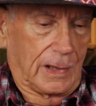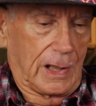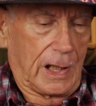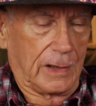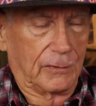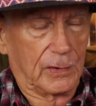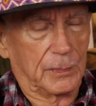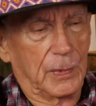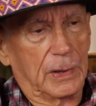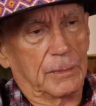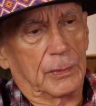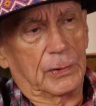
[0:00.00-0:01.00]
I
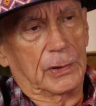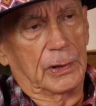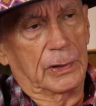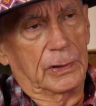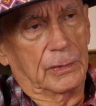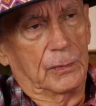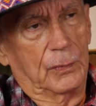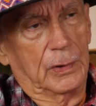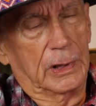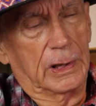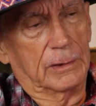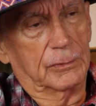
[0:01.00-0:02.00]
remember
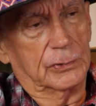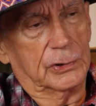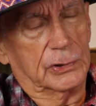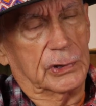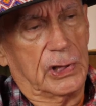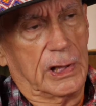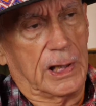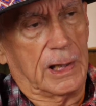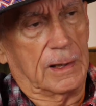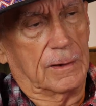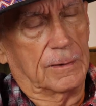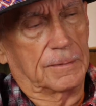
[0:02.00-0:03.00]
when I was a
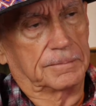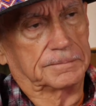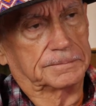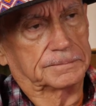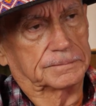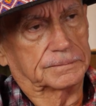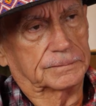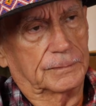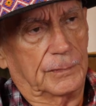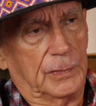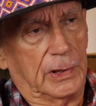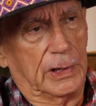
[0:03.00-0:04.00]
child,
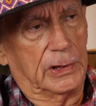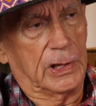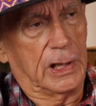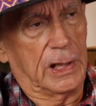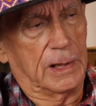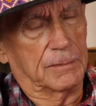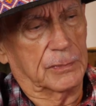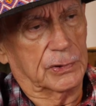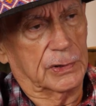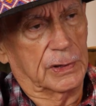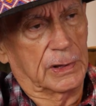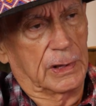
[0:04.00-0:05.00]
at
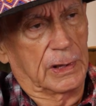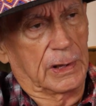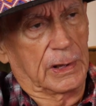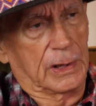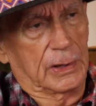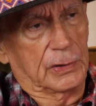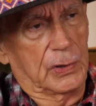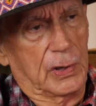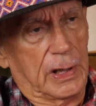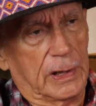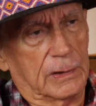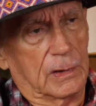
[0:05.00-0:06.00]
times
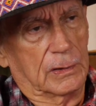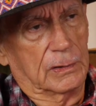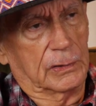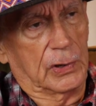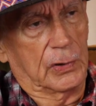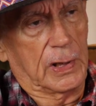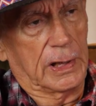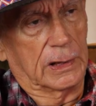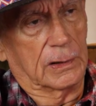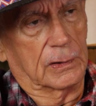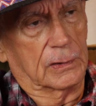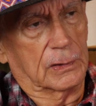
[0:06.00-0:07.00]
you had
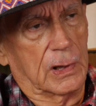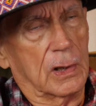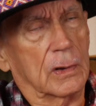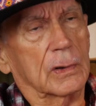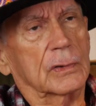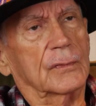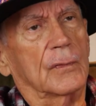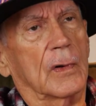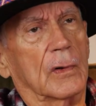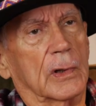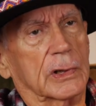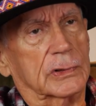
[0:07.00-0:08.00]
a large
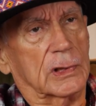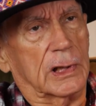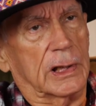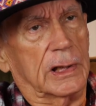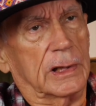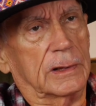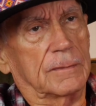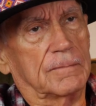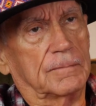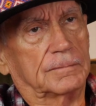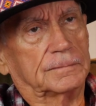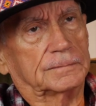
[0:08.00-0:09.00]
forest land,
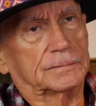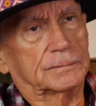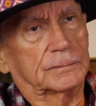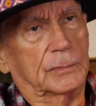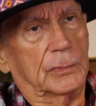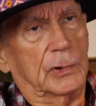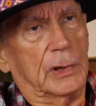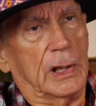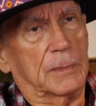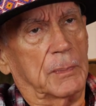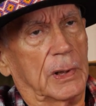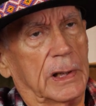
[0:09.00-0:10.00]

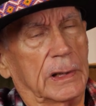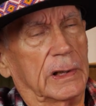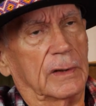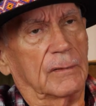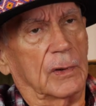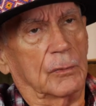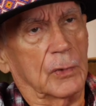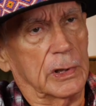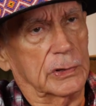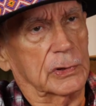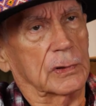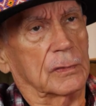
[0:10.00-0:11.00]
had plenty of
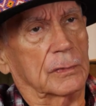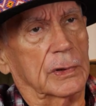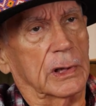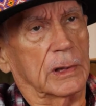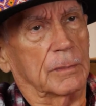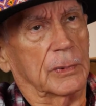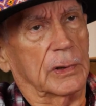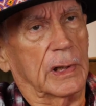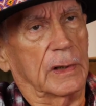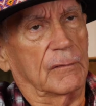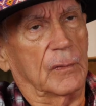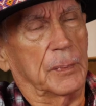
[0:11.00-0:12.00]
original timber,
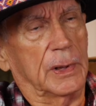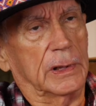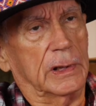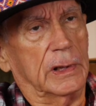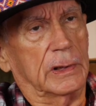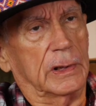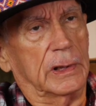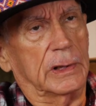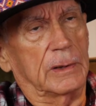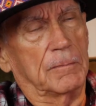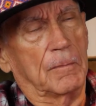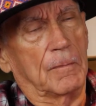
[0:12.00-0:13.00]
never been cut.